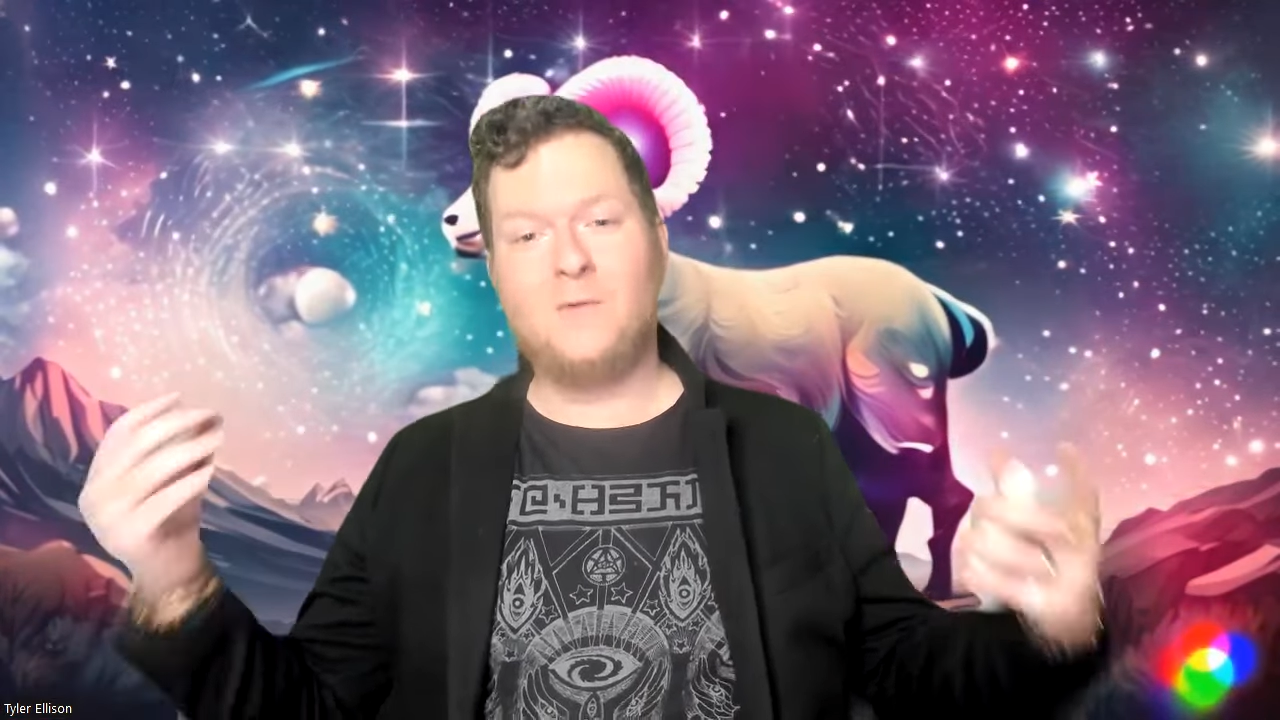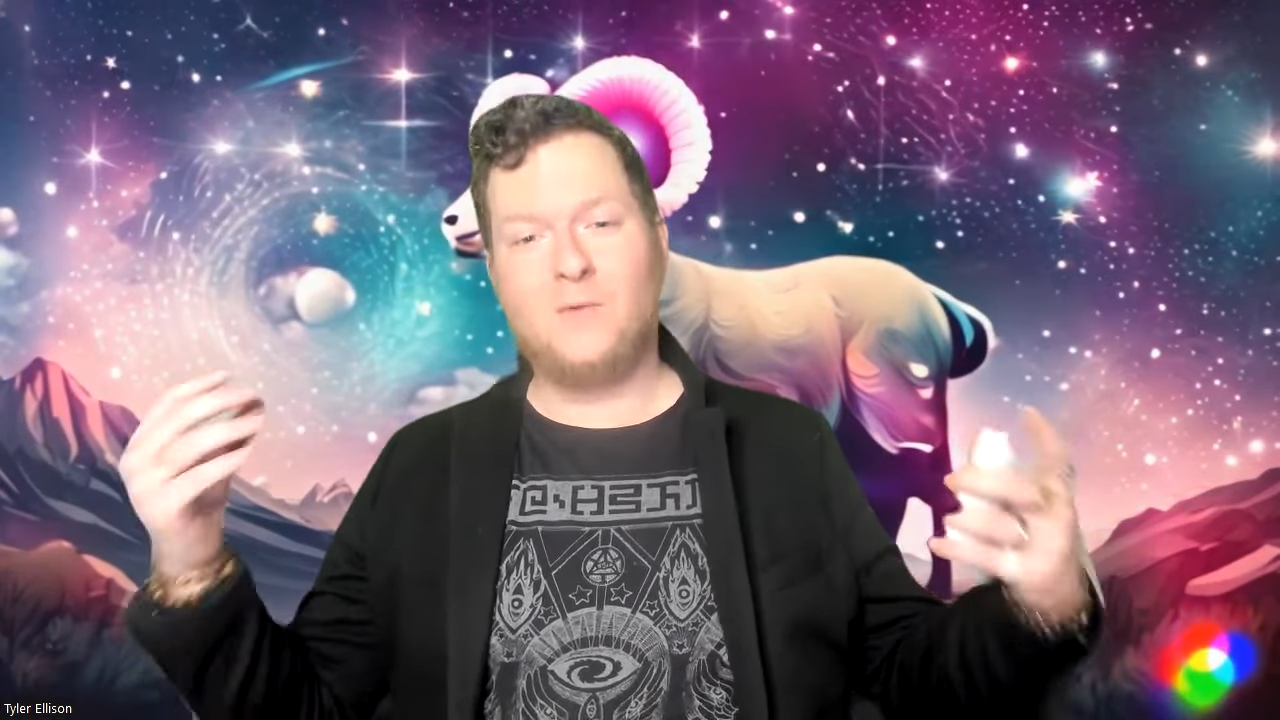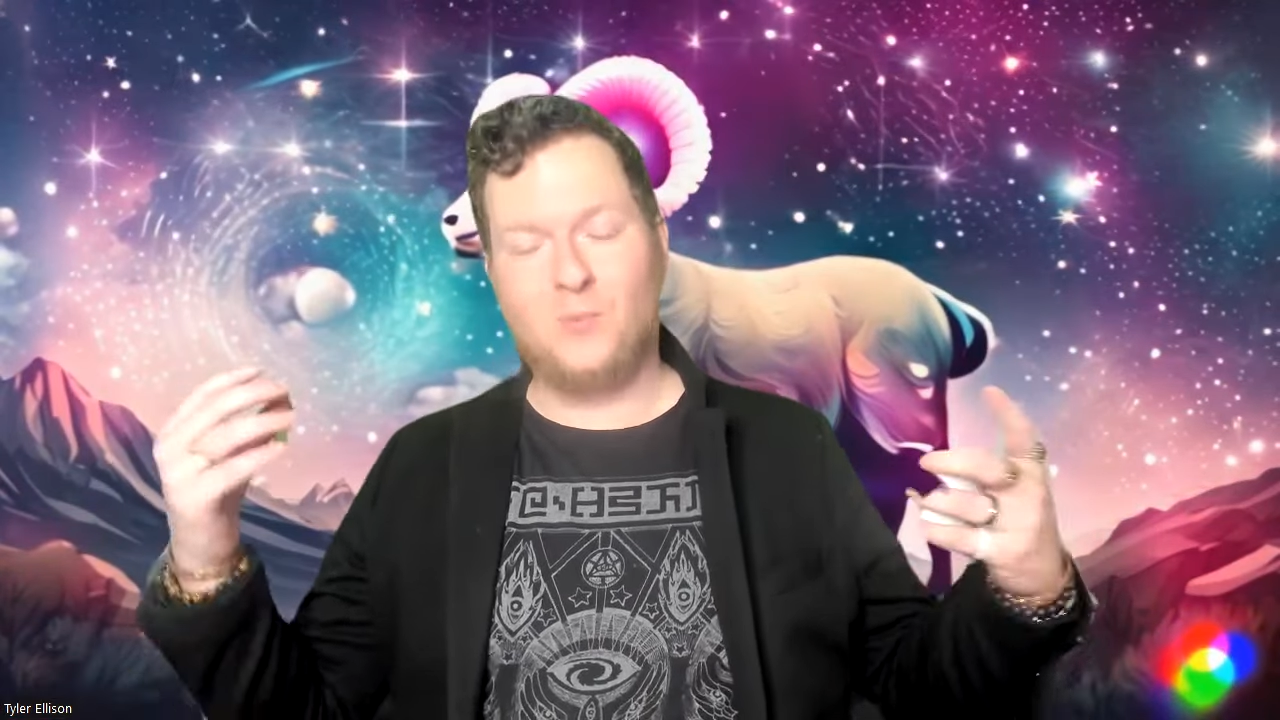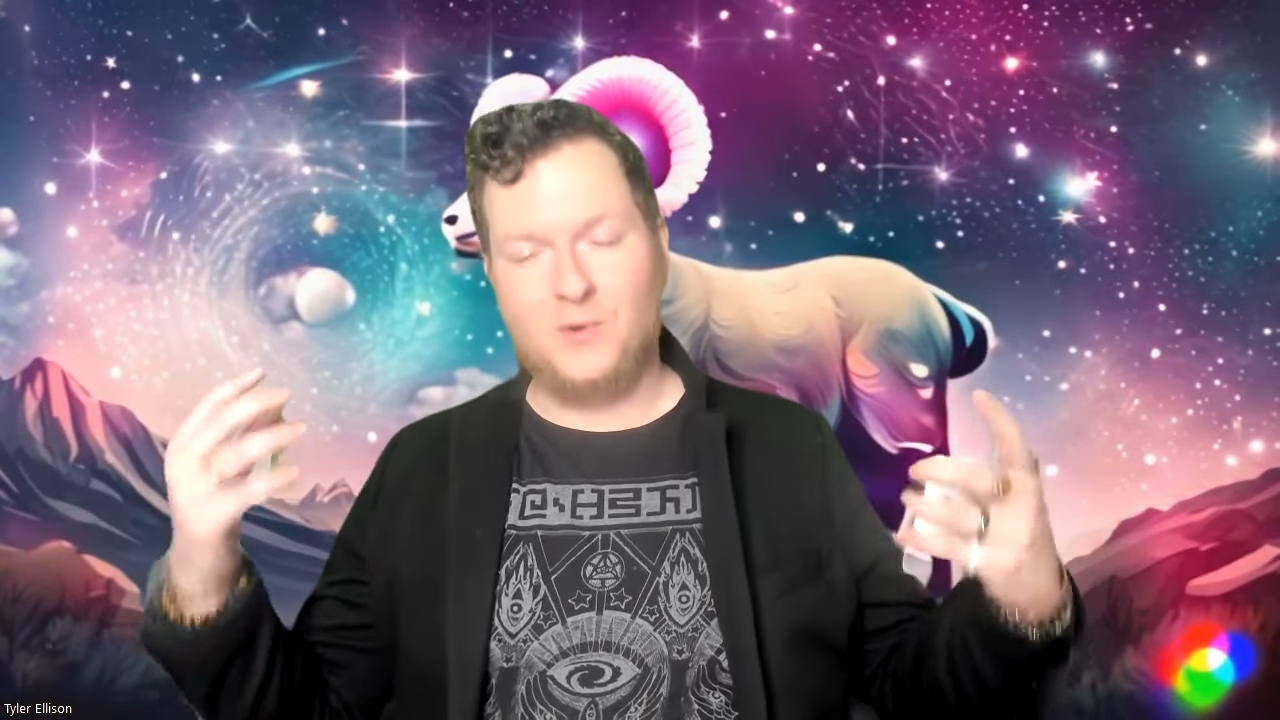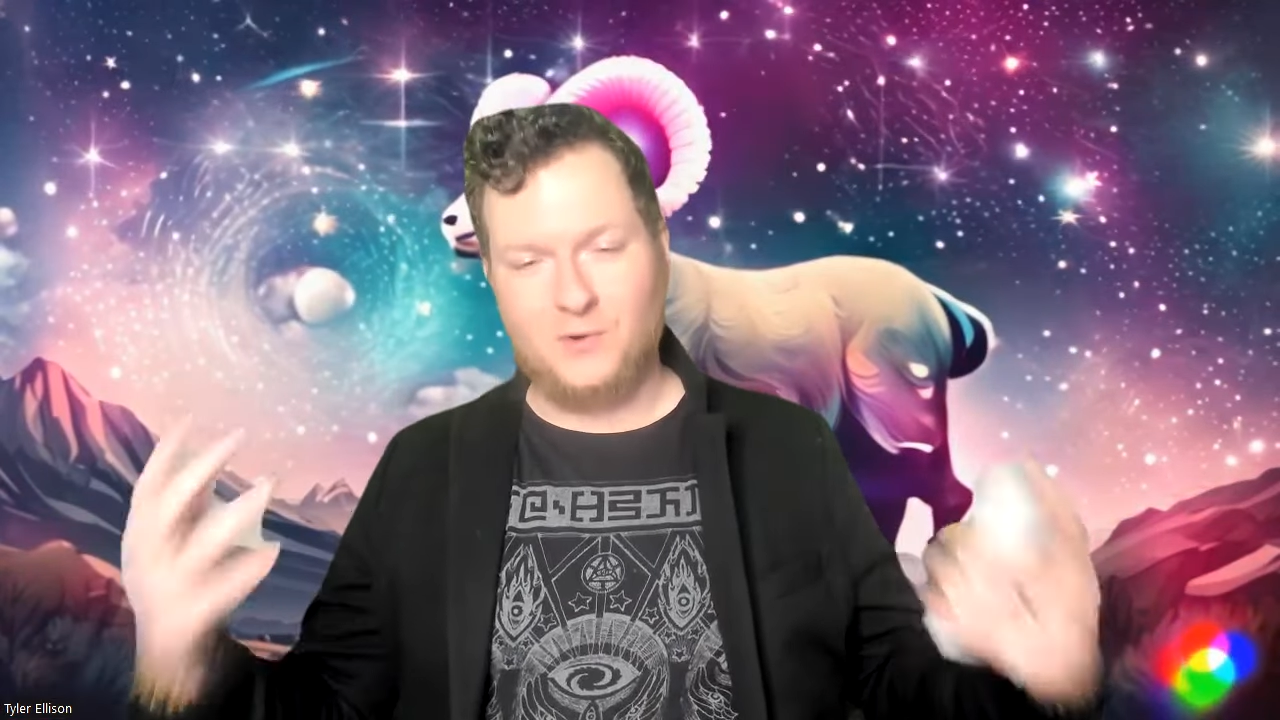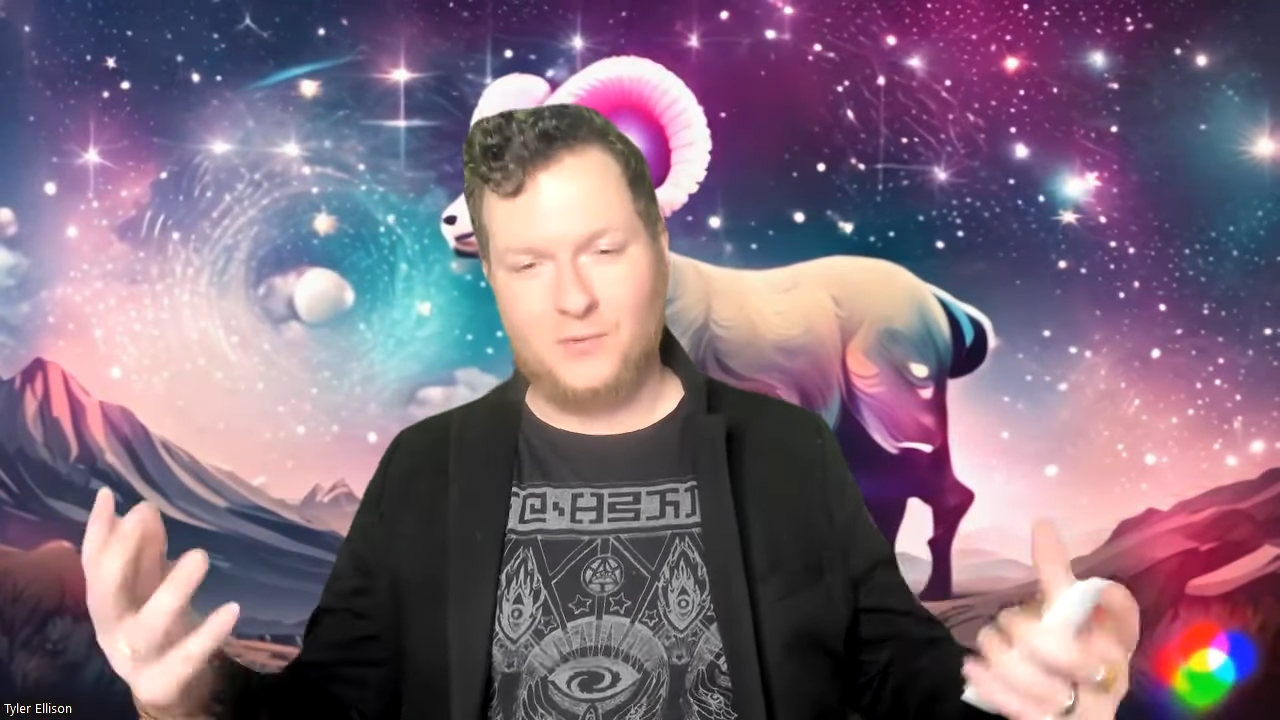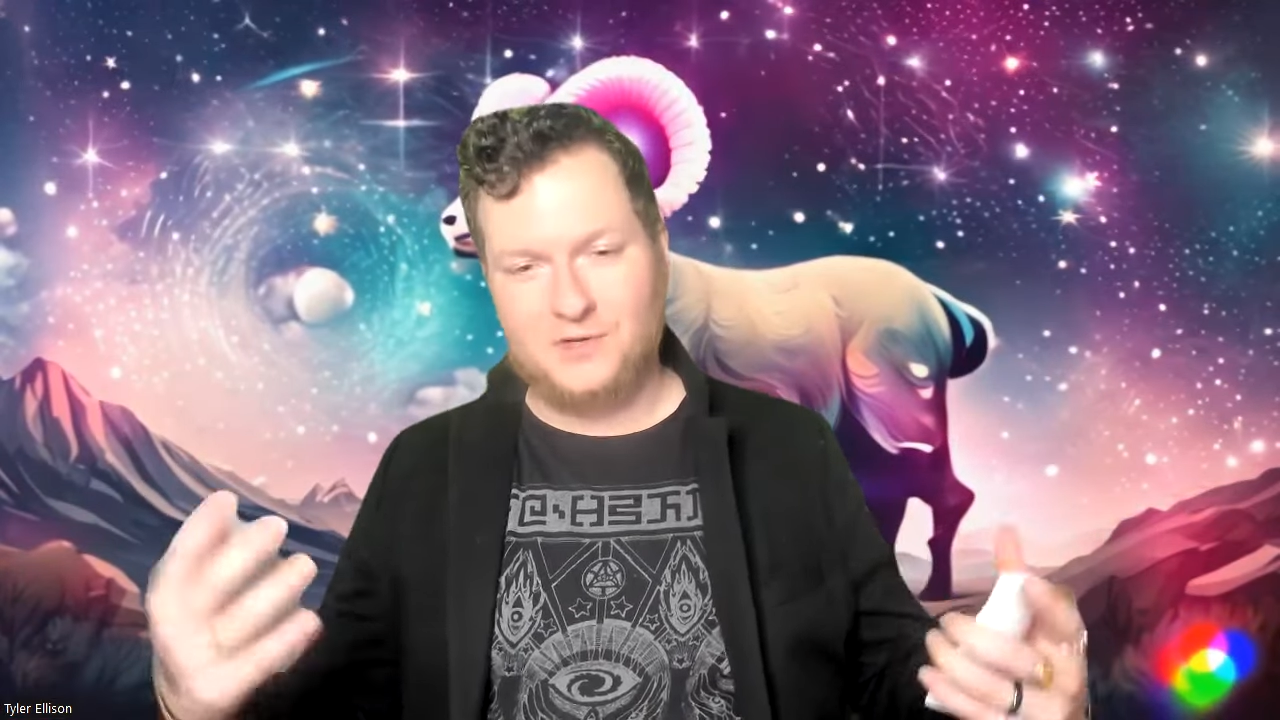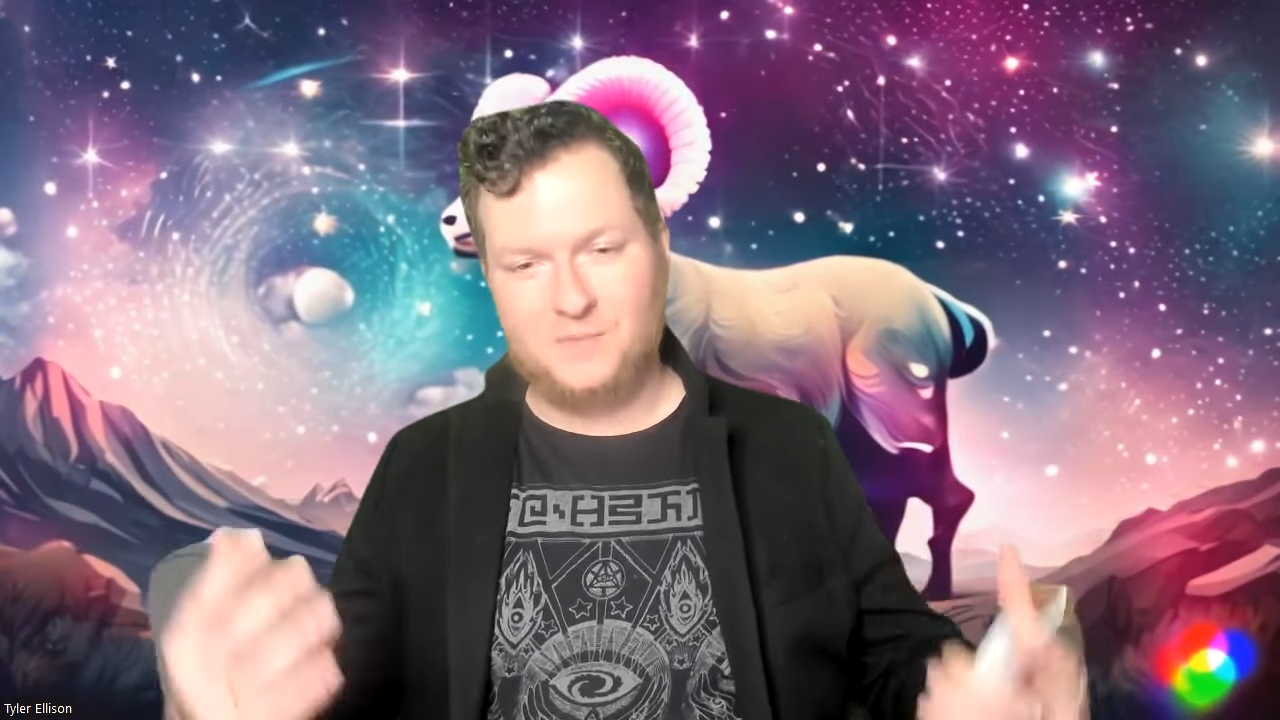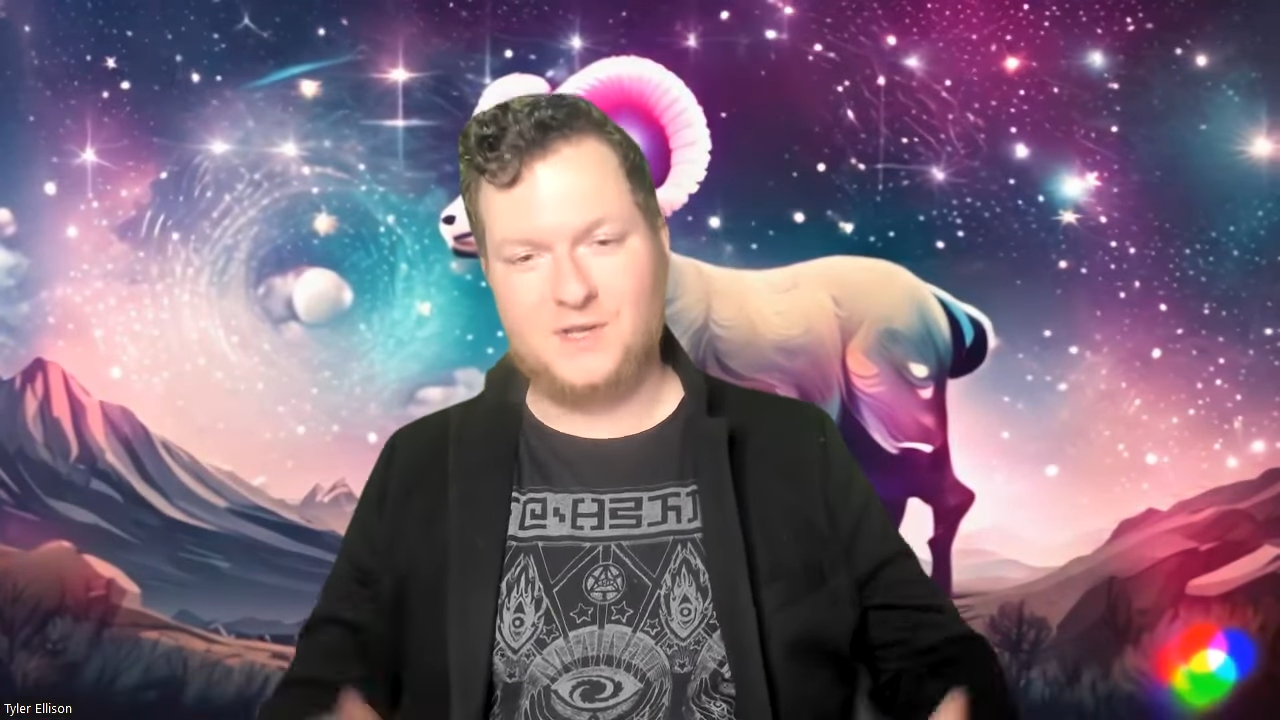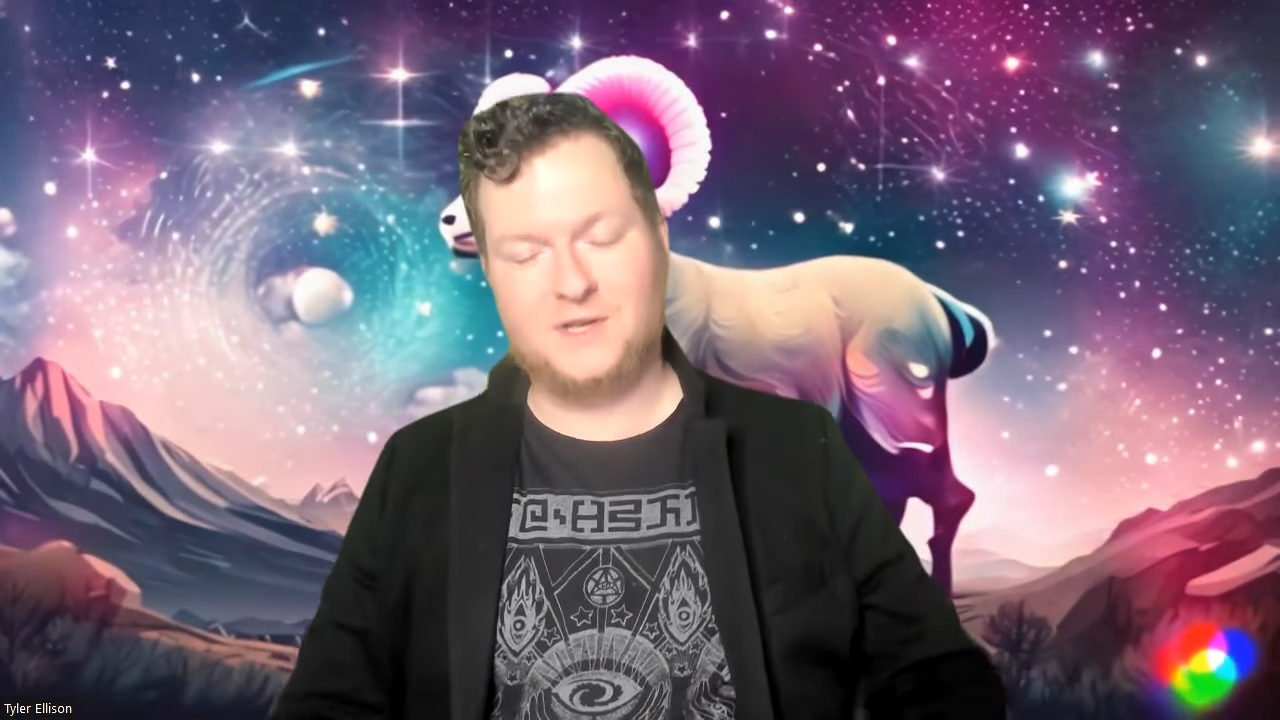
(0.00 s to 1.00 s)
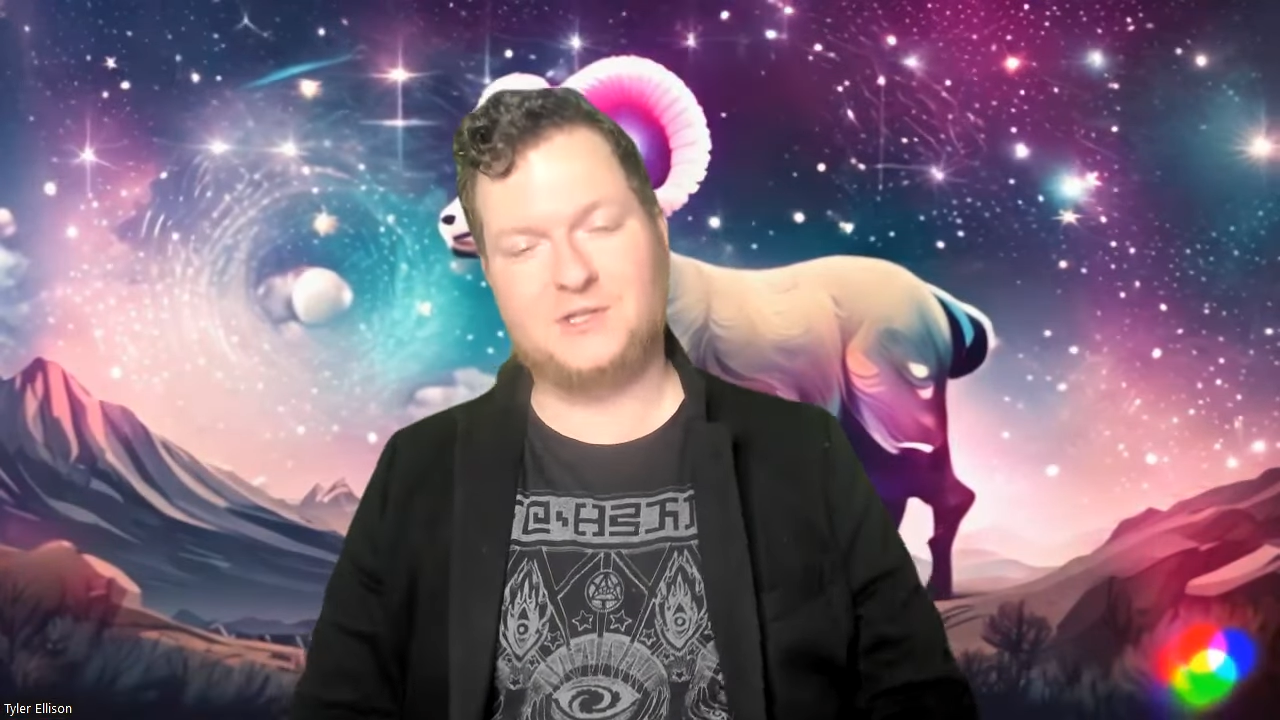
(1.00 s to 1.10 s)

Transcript: where we are going to be